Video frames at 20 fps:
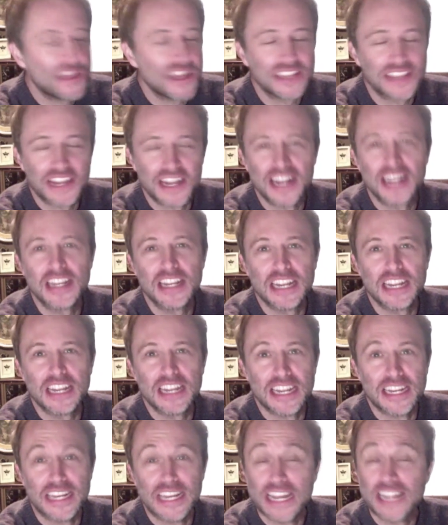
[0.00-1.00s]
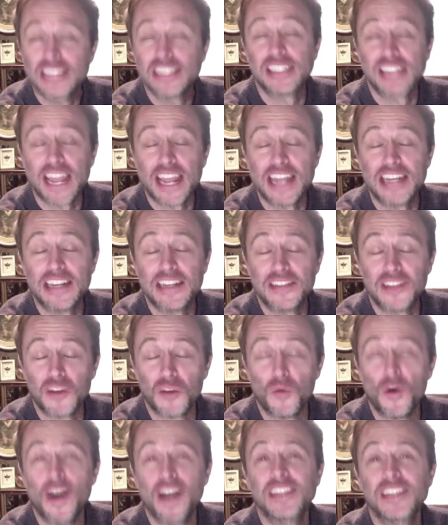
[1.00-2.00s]
think that in his state,
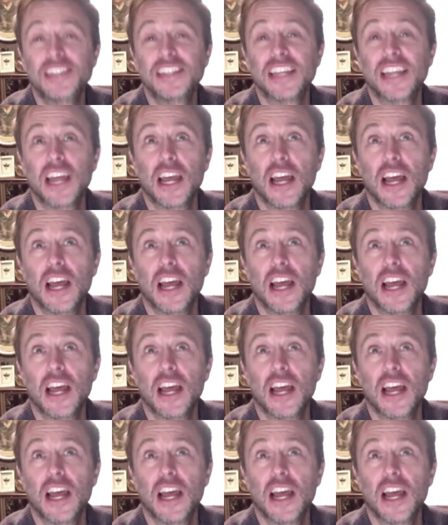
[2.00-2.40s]
there was